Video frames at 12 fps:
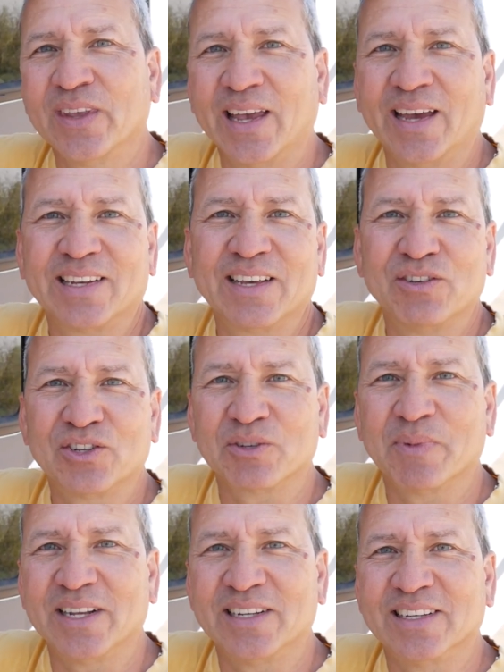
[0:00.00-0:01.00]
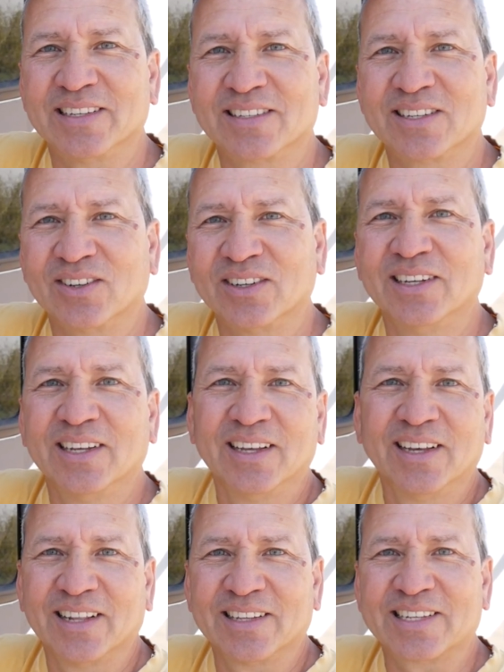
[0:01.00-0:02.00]
and give you some ideas. So
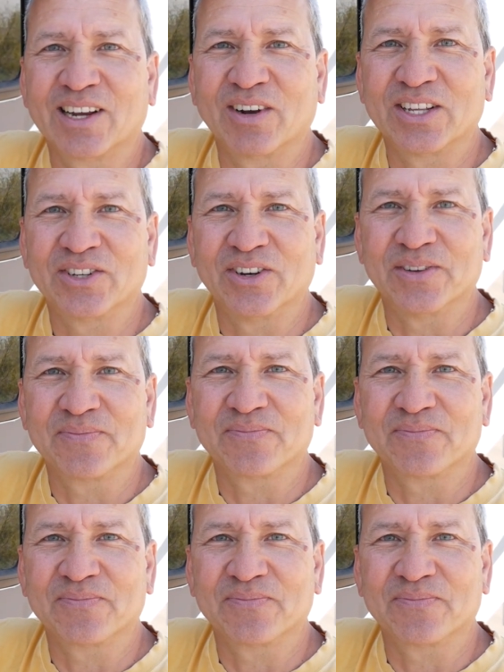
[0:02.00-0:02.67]
let's get right to it.